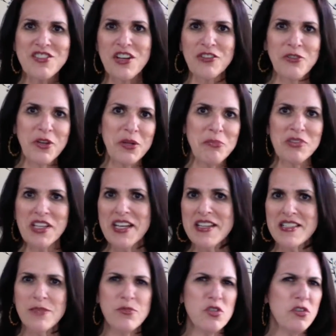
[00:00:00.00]
sheltering in
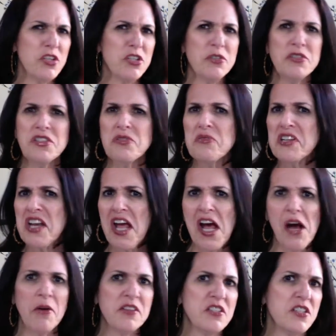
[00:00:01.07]
place. I'm sort of used to it
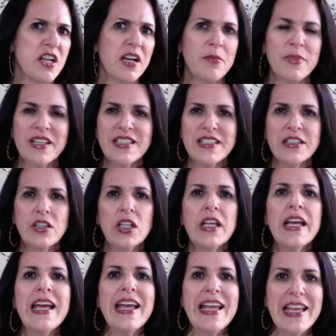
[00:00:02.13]
now. It's not a big
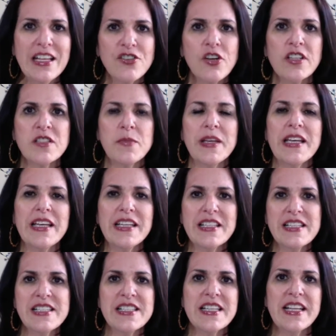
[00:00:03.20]
deal trust me,
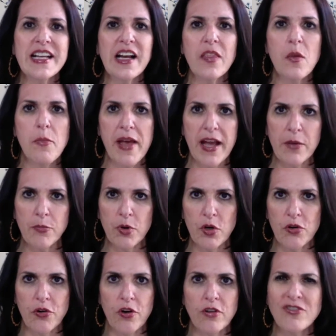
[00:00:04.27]
it is sitting on the back
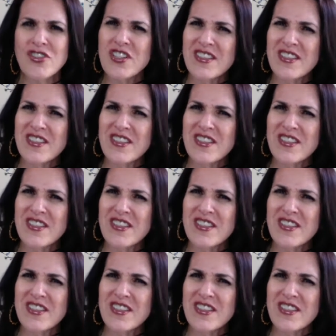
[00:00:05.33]
burner.